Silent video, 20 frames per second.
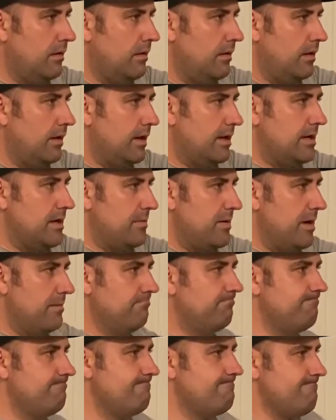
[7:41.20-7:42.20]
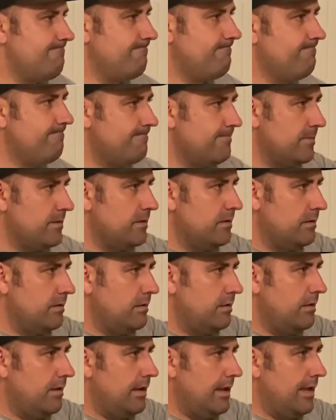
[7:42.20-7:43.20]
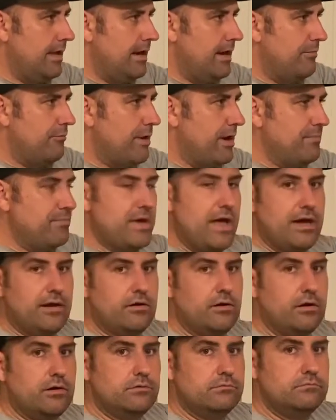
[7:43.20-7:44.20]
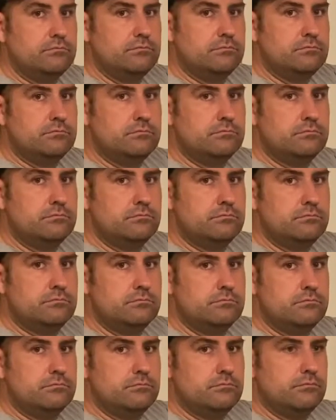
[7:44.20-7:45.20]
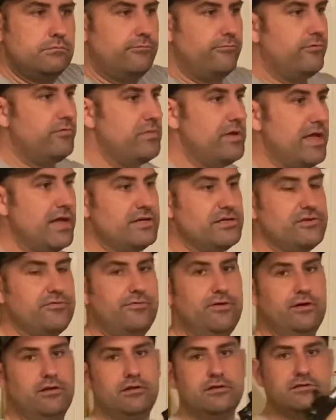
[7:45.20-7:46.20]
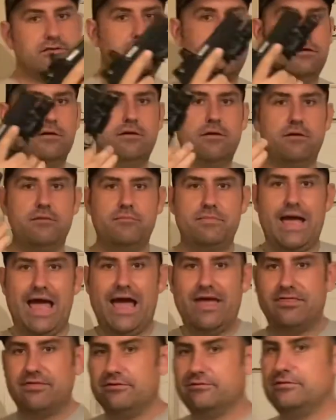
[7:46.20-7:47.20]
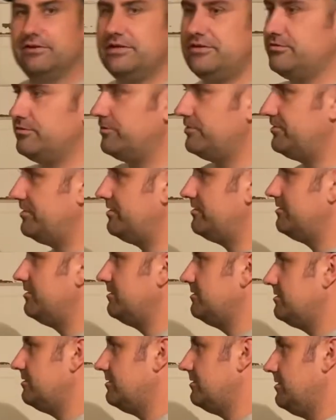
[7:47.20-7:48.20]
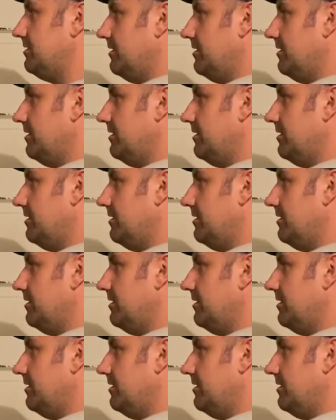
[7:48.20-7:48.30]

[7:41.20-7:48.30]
I come up and I'm right back on. For me, I just feel it's a path of least resistance.